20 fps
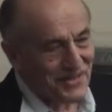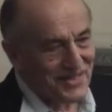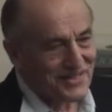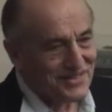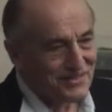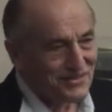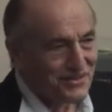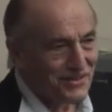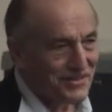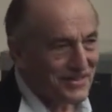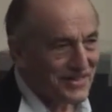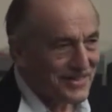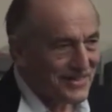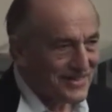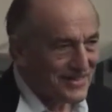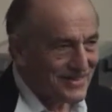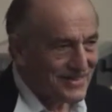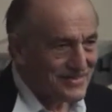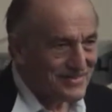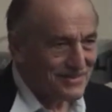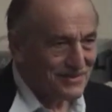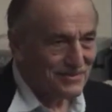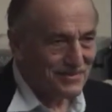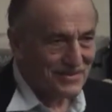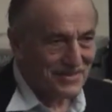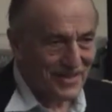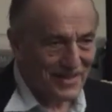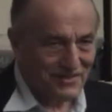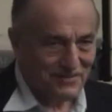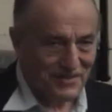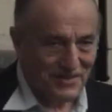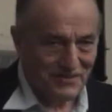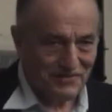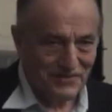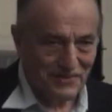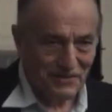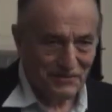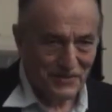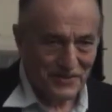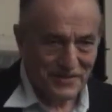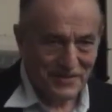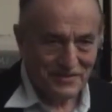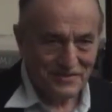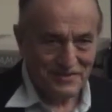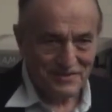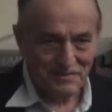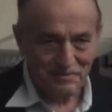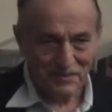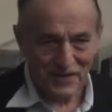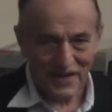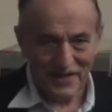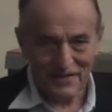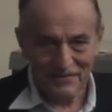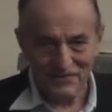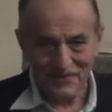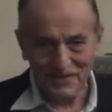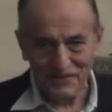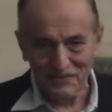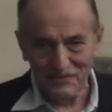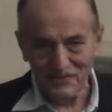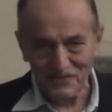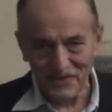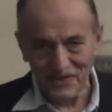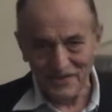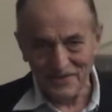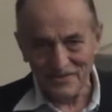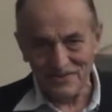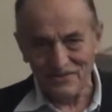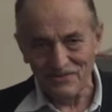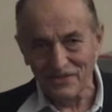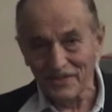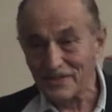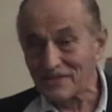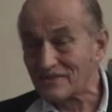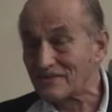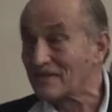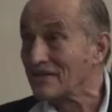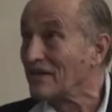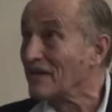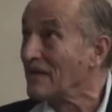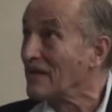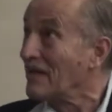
way you do it is you get rid of your weeds by various tricks,